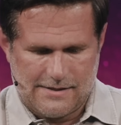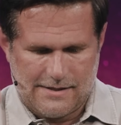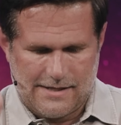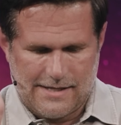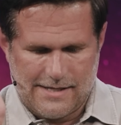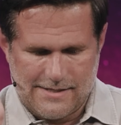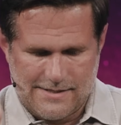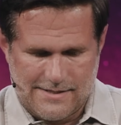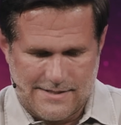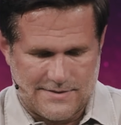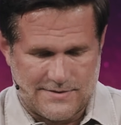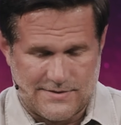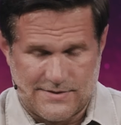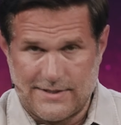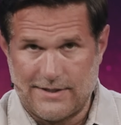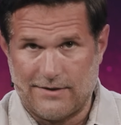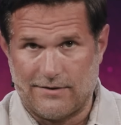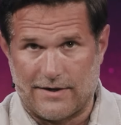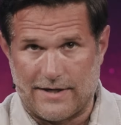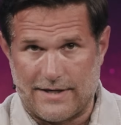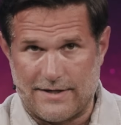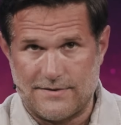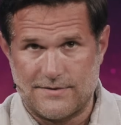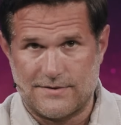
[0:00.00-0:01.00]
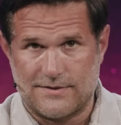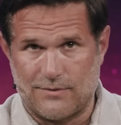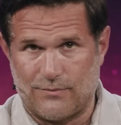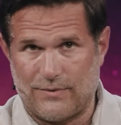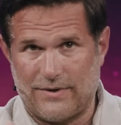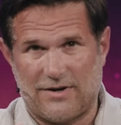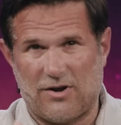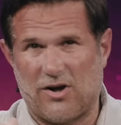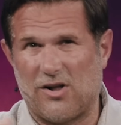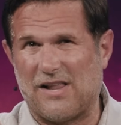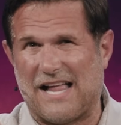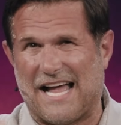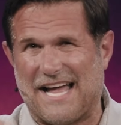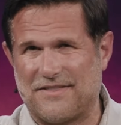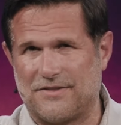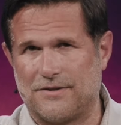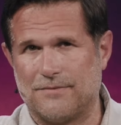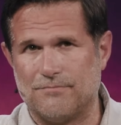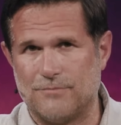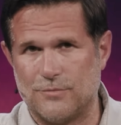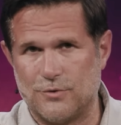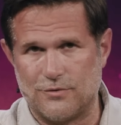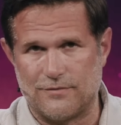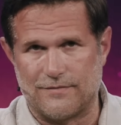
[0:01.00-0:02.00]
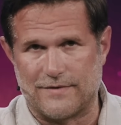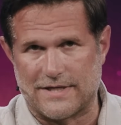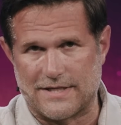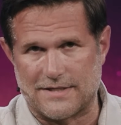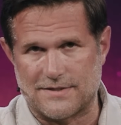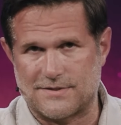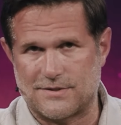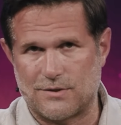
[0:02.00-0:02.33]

this series that we call At the Movies.